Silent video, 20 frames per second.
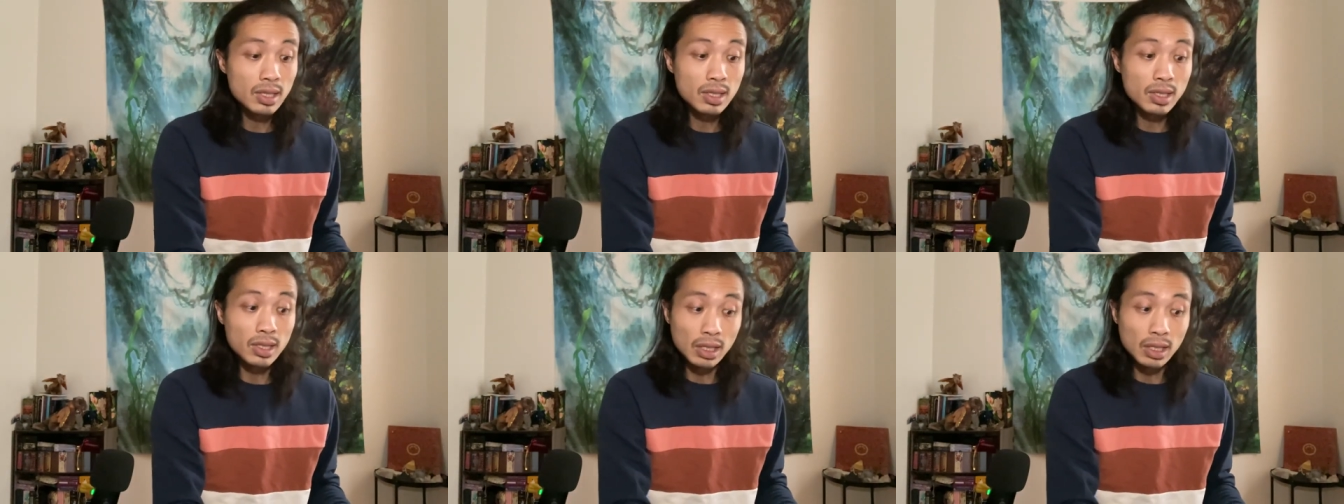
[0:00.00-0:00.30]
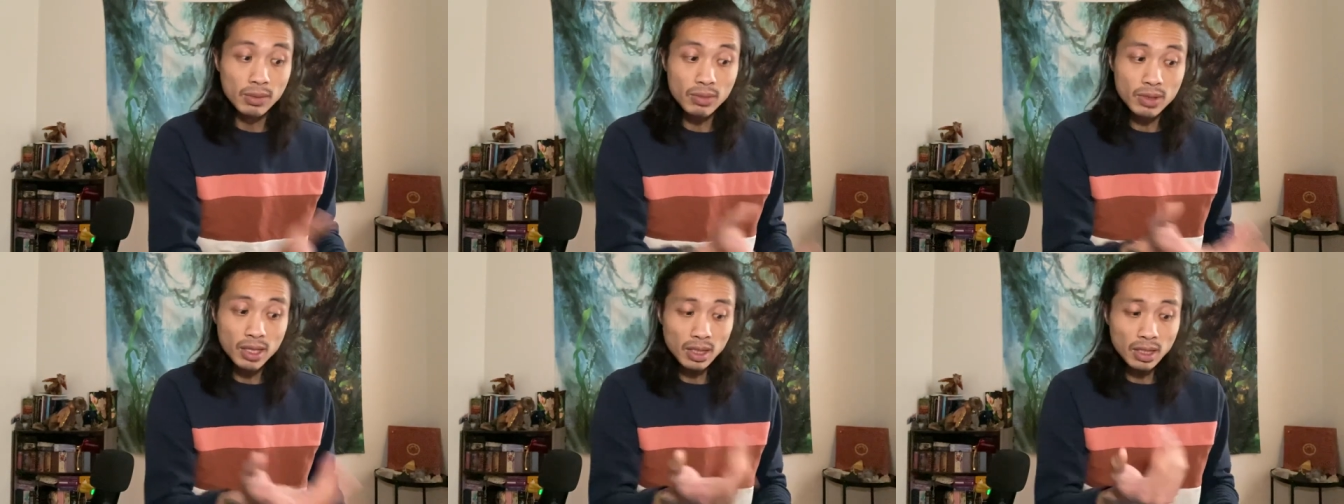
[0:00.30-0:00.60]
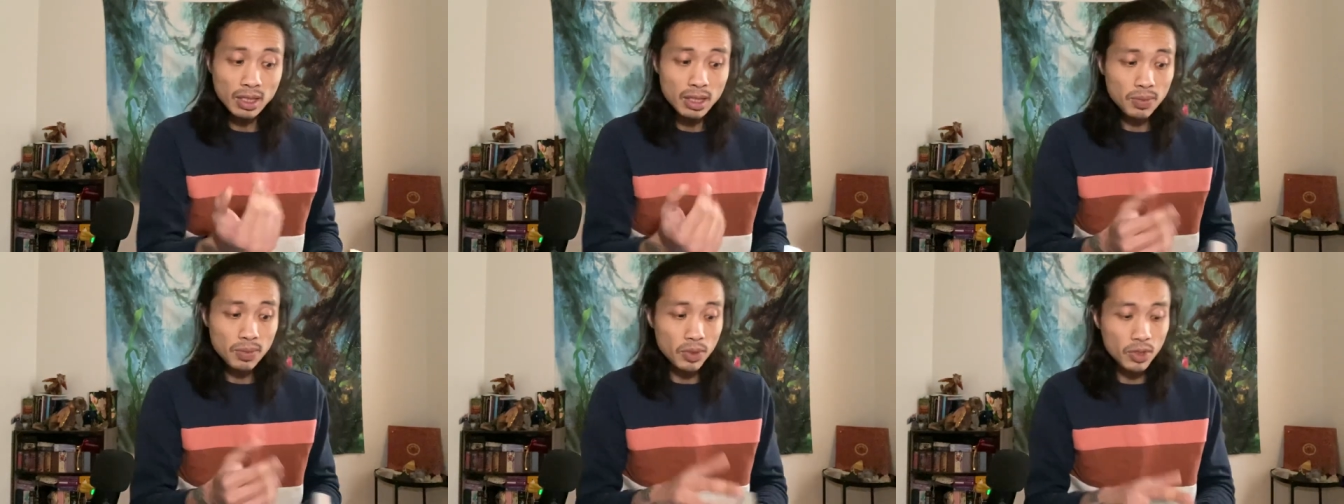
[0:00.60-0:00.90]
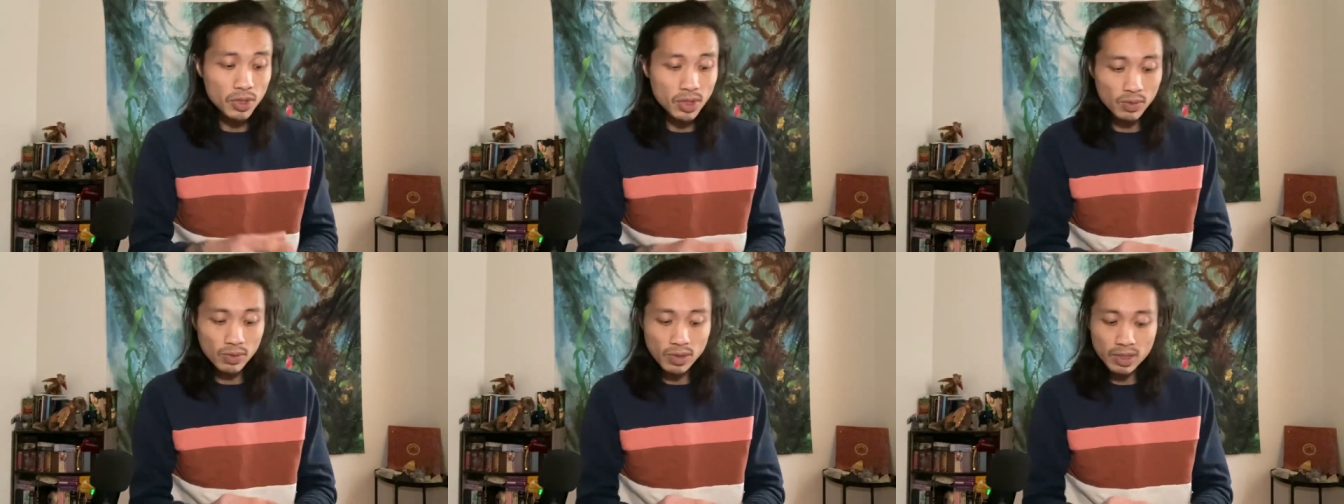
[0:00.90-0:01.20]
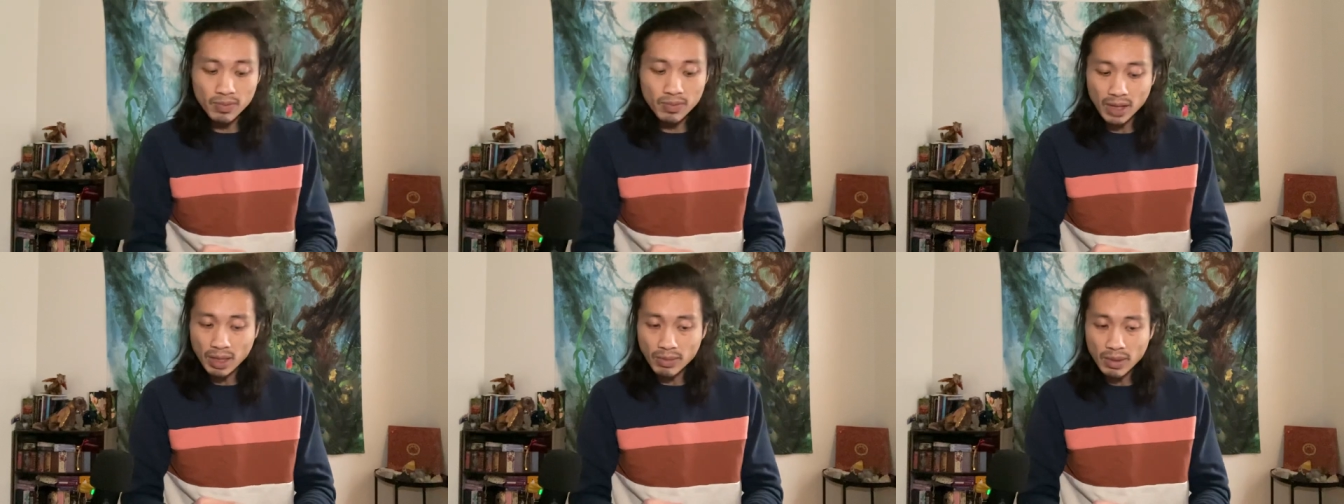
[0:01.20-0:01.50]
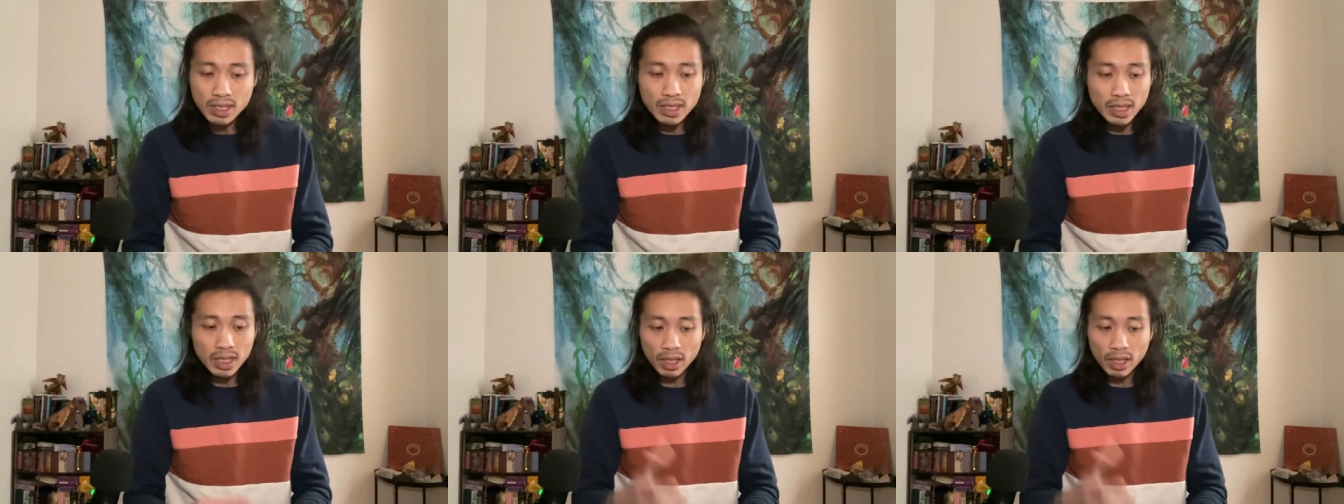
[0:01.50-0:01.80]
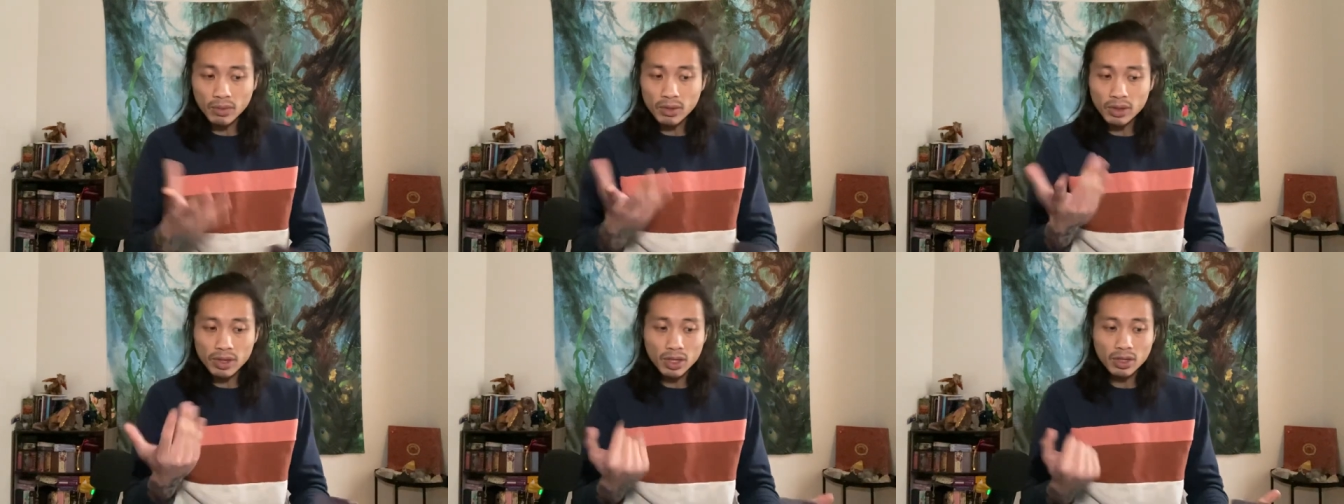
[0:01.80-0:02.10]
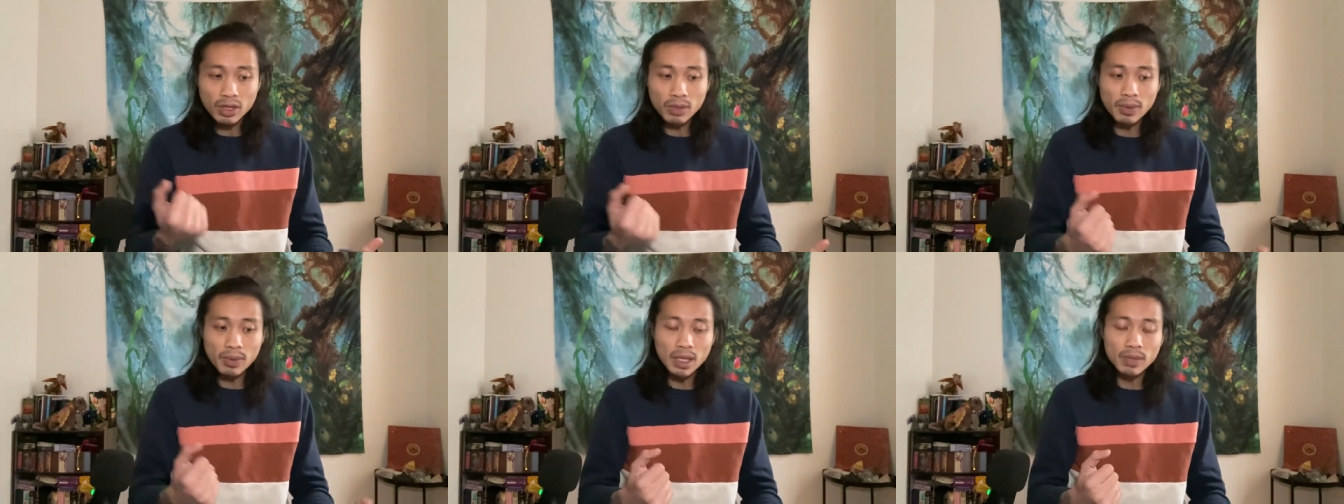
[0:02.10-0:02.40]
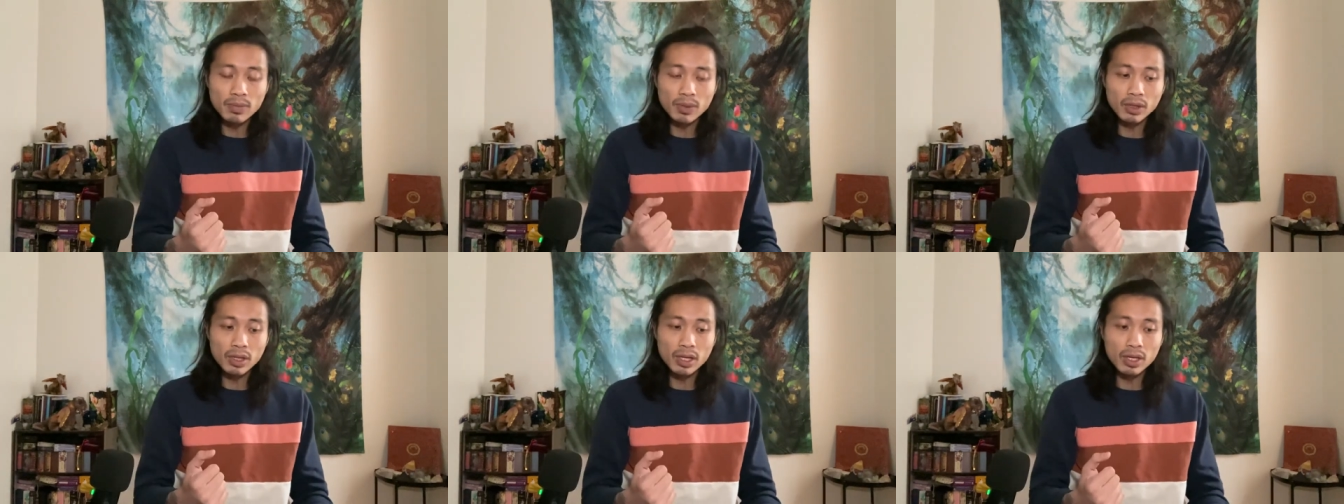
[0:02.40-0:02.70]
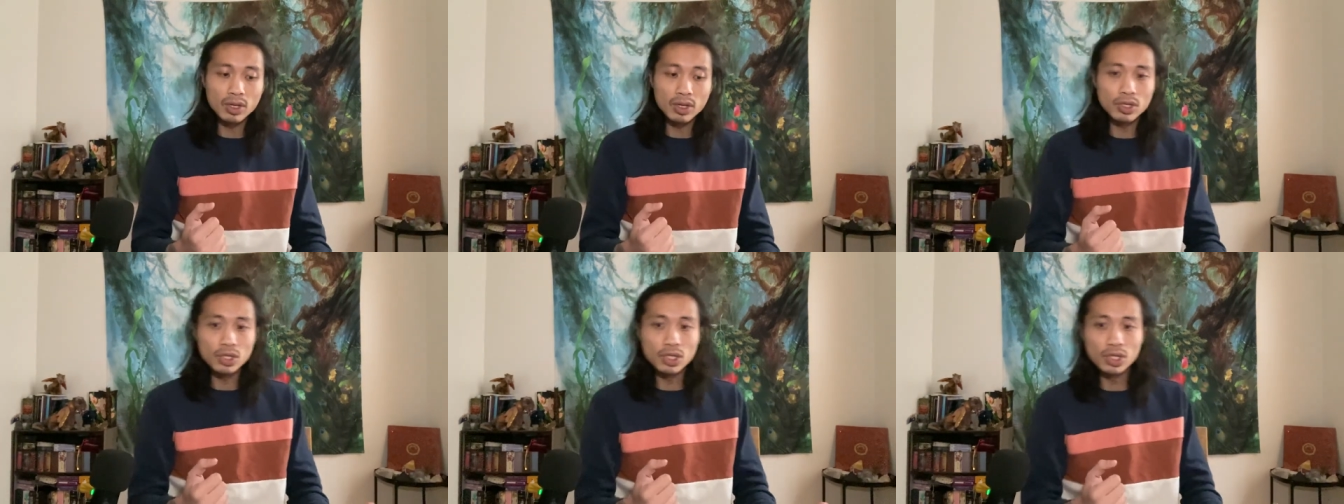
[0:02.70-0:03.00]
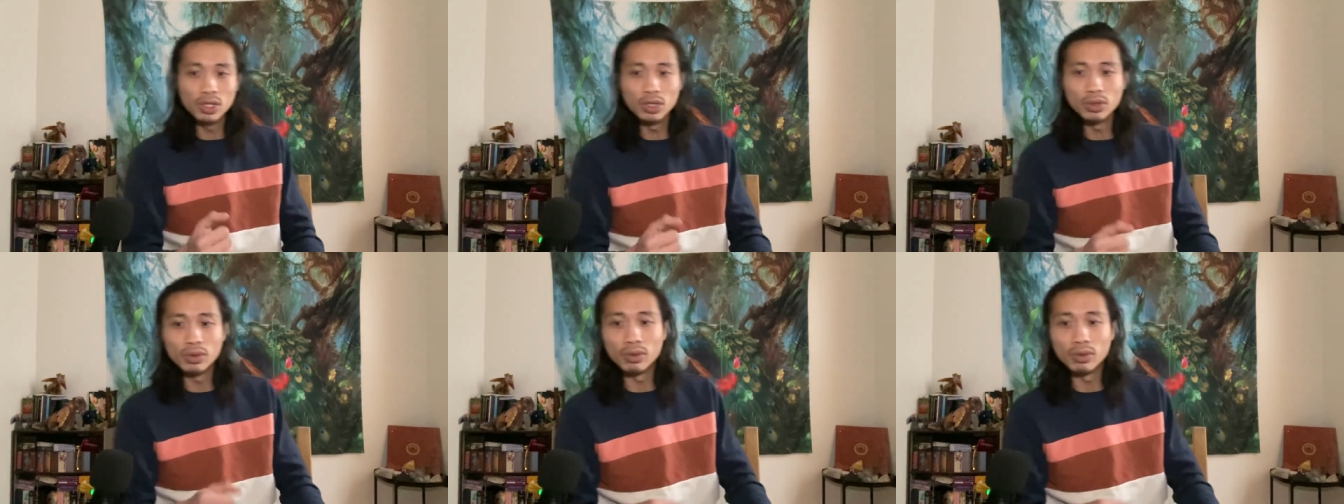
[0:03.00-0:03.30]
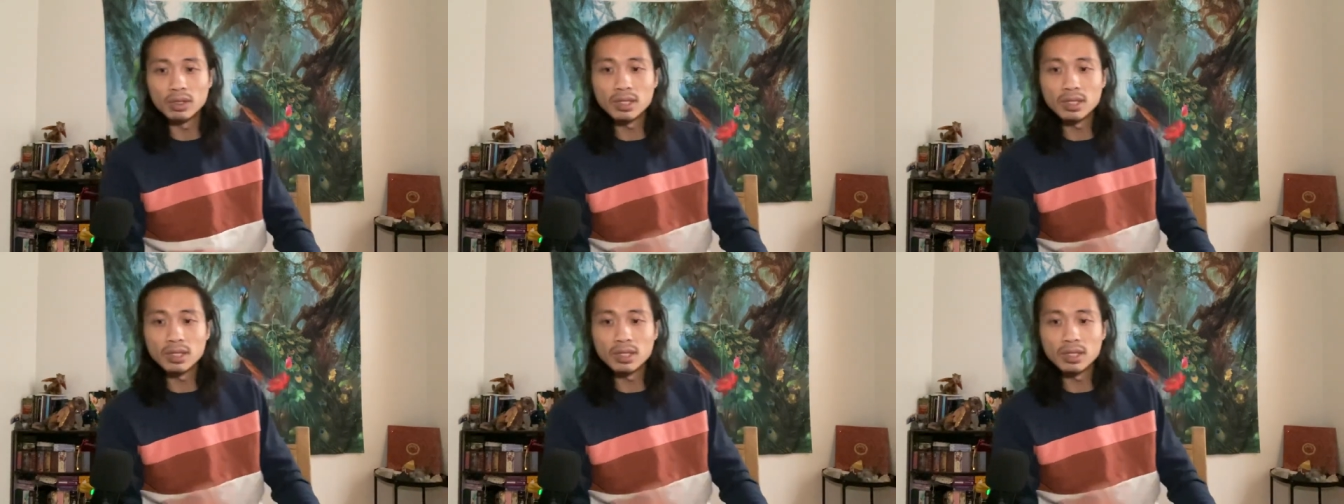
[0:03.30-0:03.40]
seems like this person was maybe dealing with other people here too.